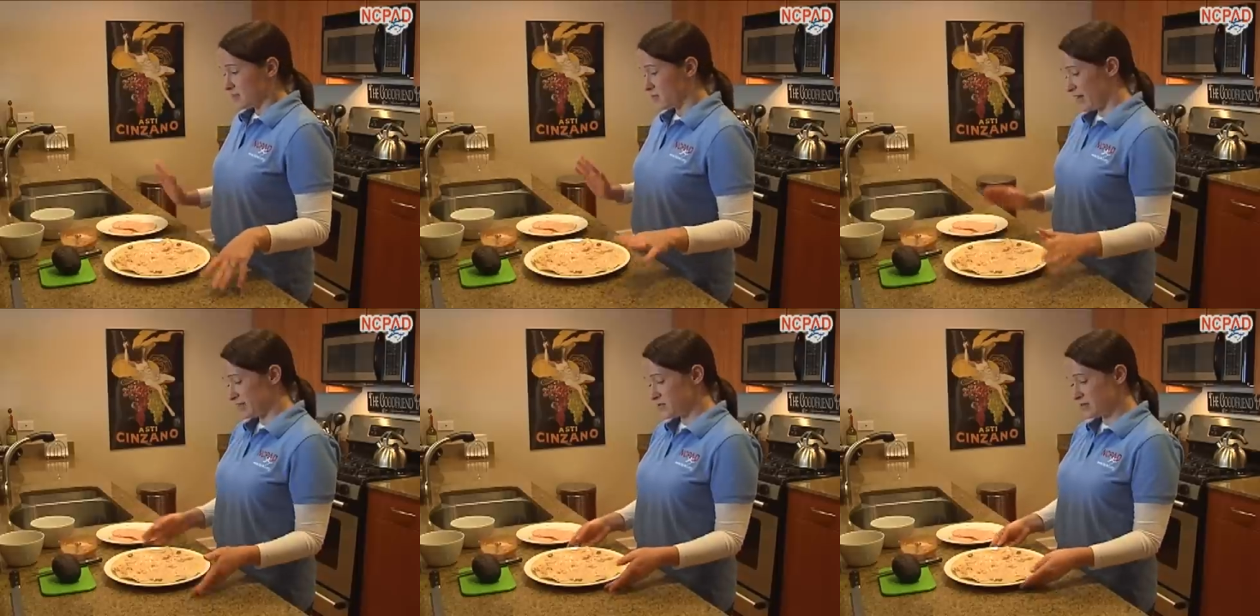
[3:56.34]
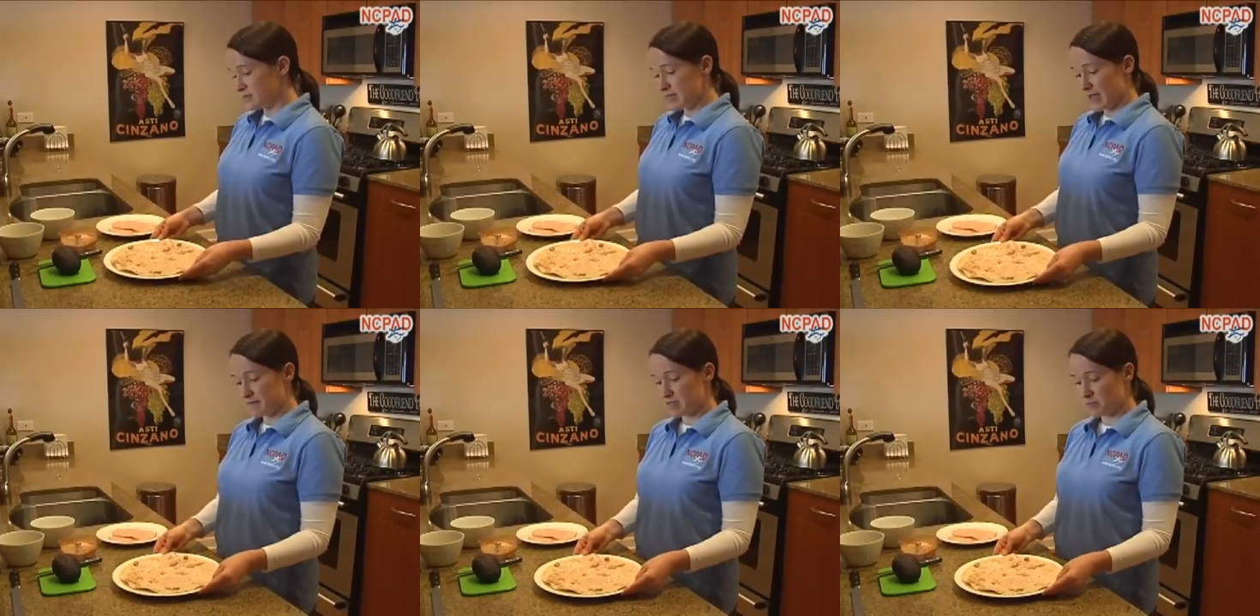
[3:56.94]
So as you can see,
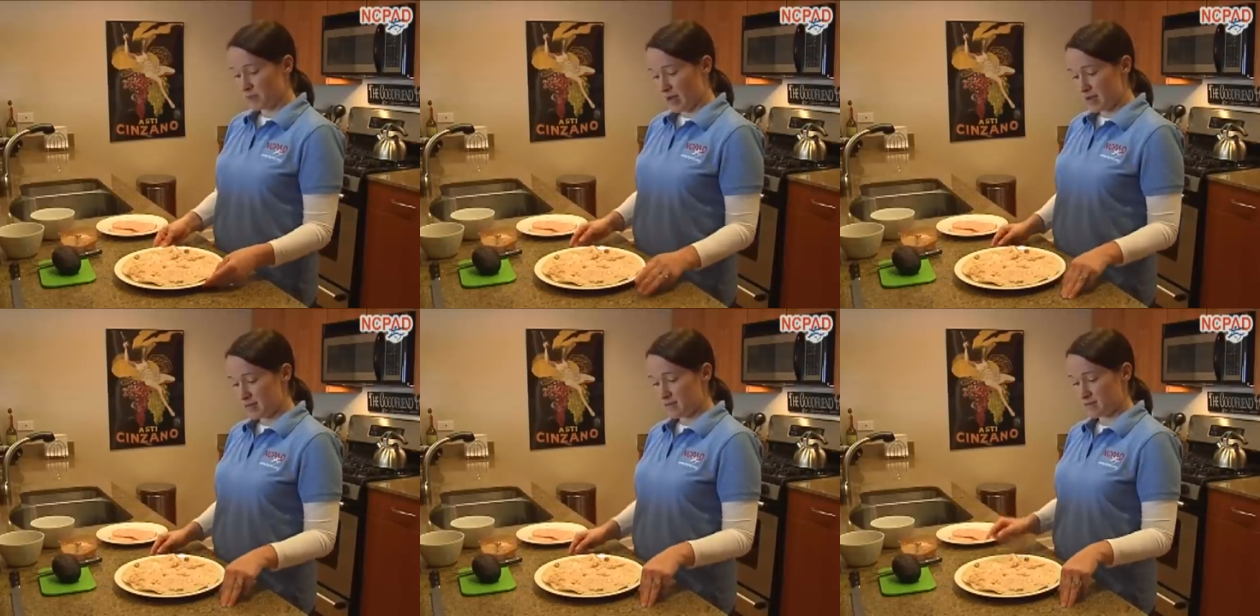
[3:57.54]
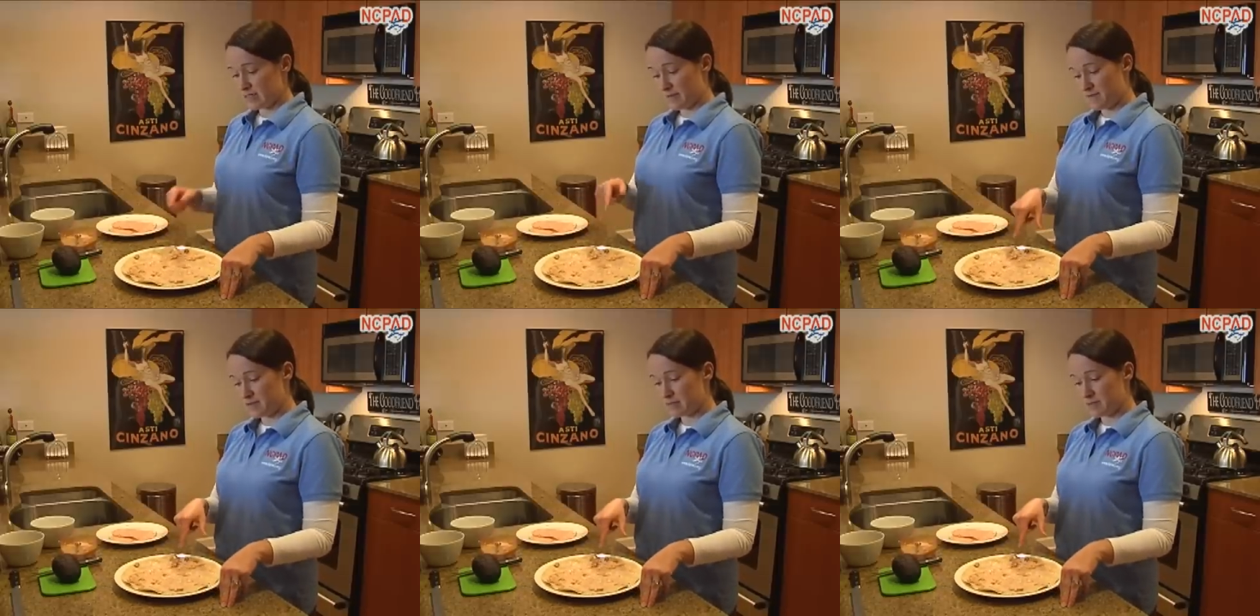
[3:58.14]
I've spread some
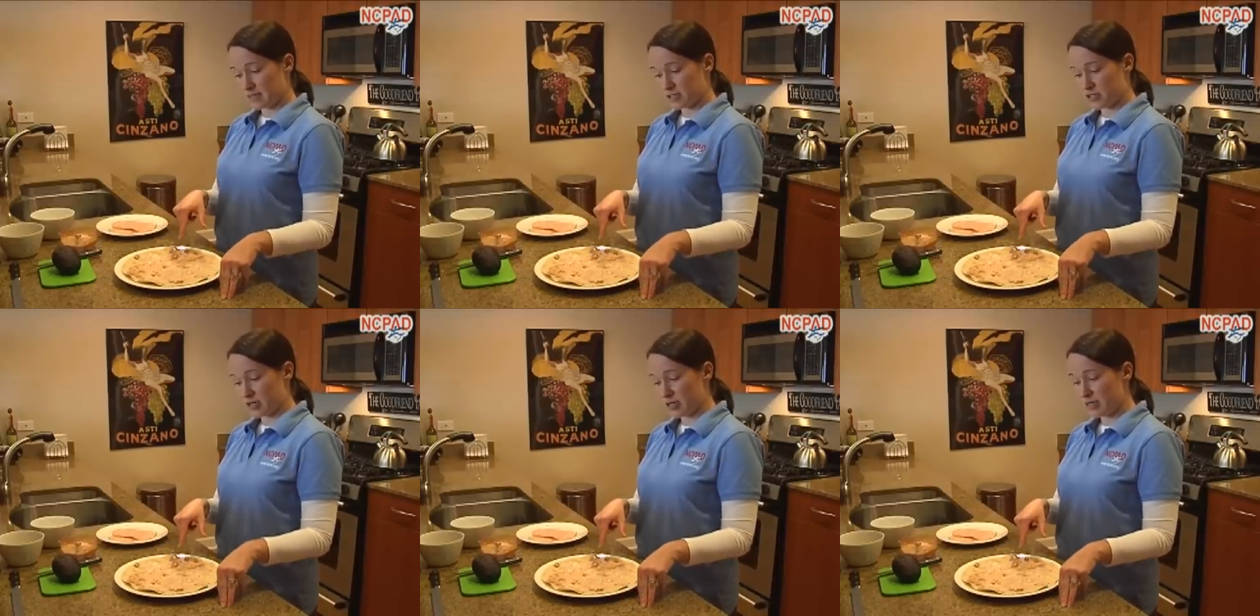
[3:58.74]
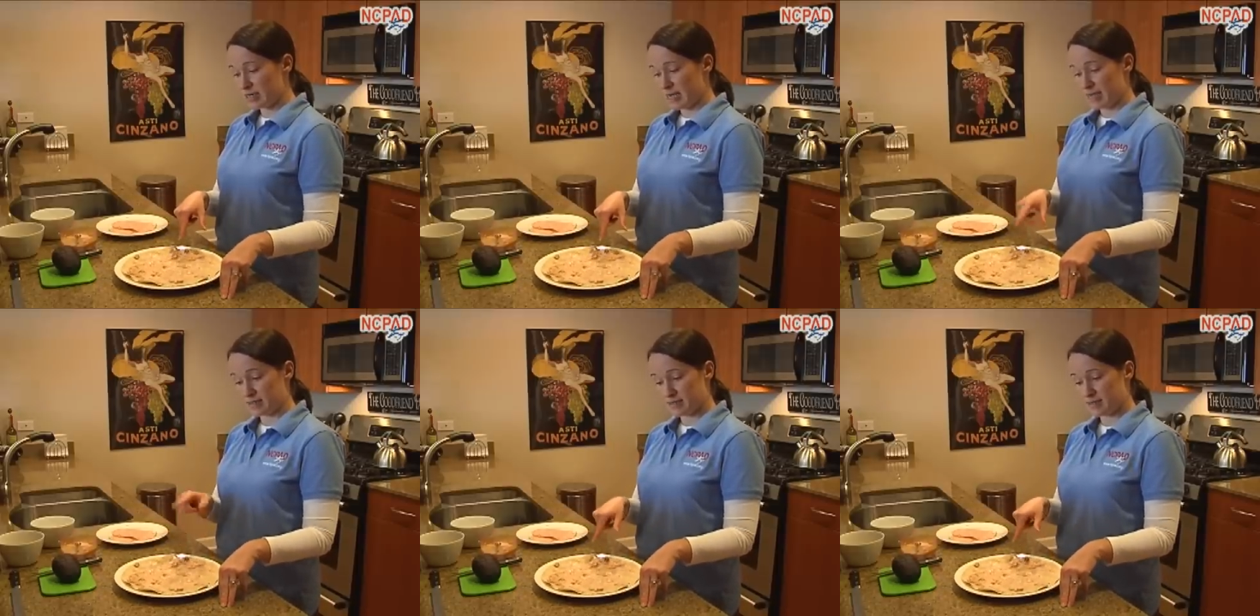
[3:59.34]
of this mixture
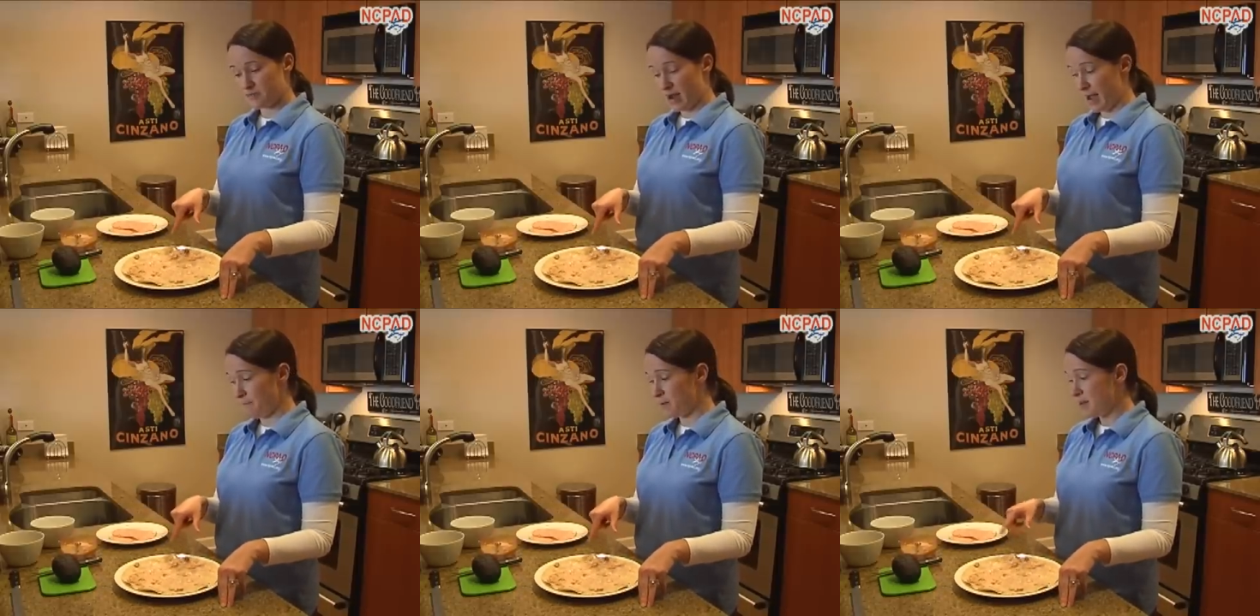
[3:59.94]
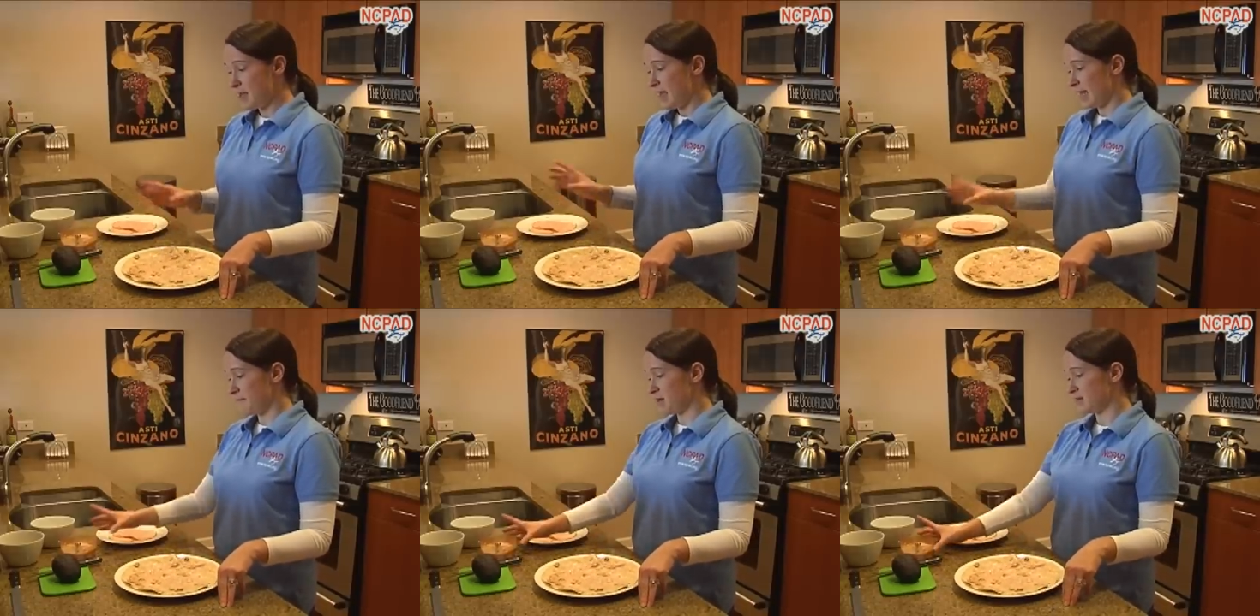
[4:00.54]
onto the wrap,
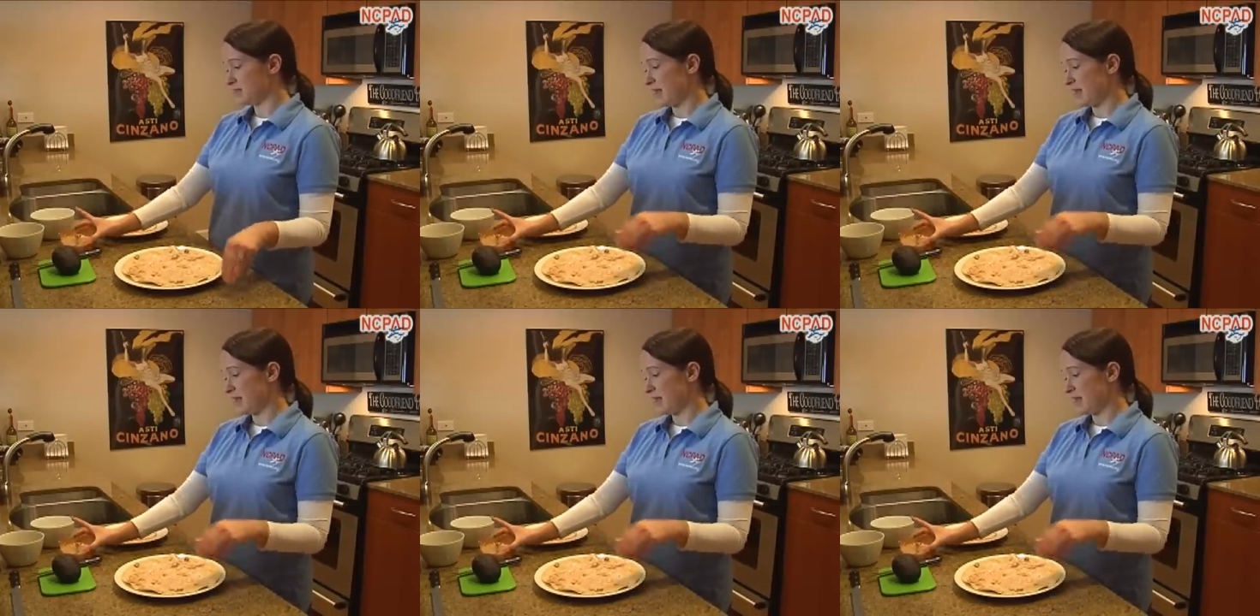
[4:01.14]
and I'm going to